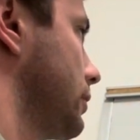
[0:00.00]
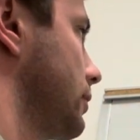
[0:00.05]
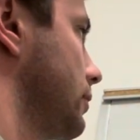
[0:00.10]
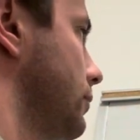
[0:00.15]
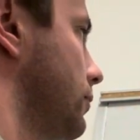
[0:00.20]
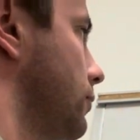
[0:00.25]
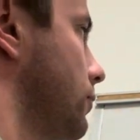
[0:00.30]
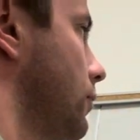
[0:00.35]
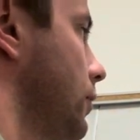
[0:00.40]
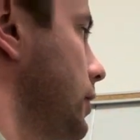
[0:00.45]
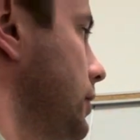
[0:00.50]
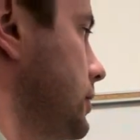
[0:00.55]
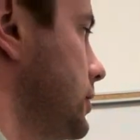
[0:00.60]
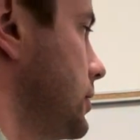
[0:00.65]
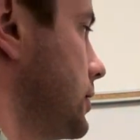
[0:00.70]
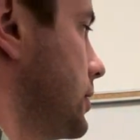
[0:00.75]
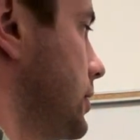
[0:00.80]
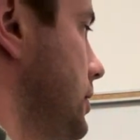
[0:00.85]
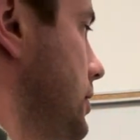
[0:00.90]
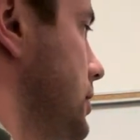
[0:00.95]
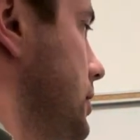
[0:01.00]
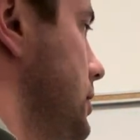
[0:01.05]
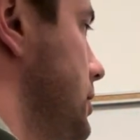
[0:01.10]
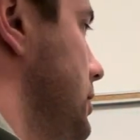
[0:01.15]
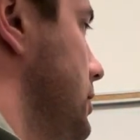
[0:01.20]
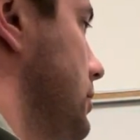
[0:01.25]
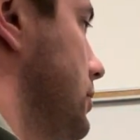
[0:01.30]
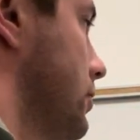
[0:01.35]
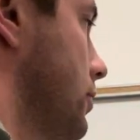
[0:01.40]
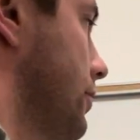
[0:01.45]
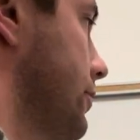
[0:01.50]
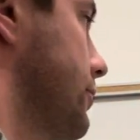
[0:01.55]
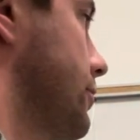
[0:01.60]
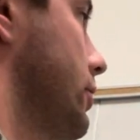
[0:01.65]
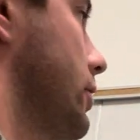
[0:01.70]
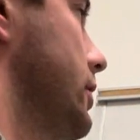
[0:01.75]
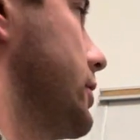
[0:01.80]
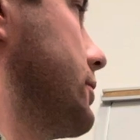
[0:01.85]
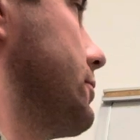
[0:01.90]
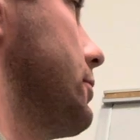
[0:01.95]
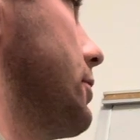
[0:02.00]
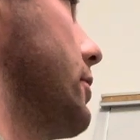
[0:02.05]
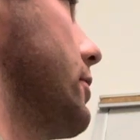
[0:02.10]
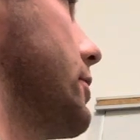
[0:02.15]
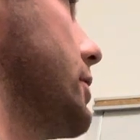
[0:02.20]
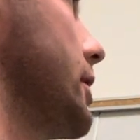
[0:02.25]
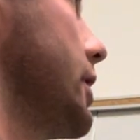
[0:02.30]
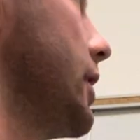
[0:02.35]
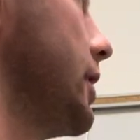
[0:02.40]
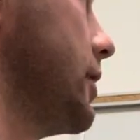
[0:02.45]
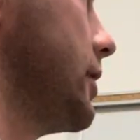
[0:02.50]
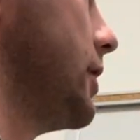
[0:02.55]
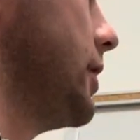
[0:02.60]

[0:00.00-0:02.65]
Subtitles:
Once the neurotransmitters hit